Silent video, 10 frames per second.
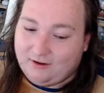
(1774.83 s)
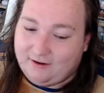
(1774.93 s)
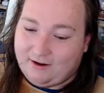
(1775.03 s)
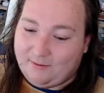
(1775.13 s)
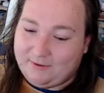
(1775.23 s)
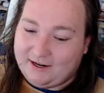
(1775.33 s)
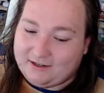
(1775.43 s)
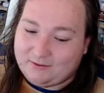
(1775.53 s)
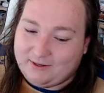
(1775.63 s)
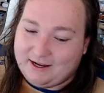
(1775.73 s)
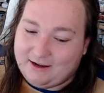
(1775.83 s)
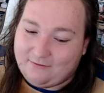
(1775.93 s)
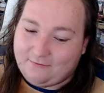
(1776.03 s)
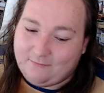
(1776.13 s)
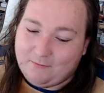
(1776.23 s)
Up next we
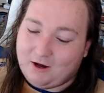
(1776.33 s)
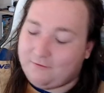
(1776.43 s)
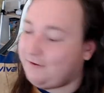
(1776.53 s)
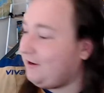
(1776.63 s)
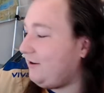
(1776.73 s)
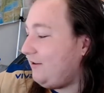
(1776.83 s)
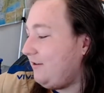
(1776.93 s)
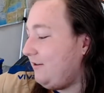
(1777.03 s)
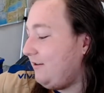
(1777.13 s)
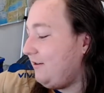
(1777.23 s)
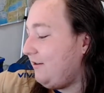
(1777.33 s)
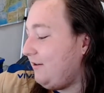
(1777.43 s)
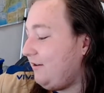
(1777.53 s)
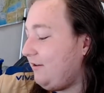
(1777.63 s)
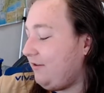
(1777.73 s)
have Mafia
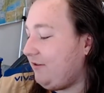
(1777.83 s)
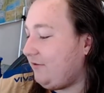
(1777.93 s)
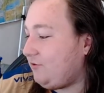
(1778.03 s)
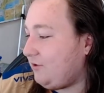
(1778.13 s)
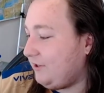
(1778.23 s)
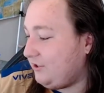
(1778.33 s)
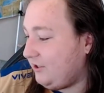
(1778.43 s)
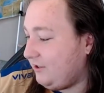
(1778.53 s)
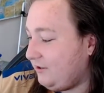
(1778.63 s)
Trilogy.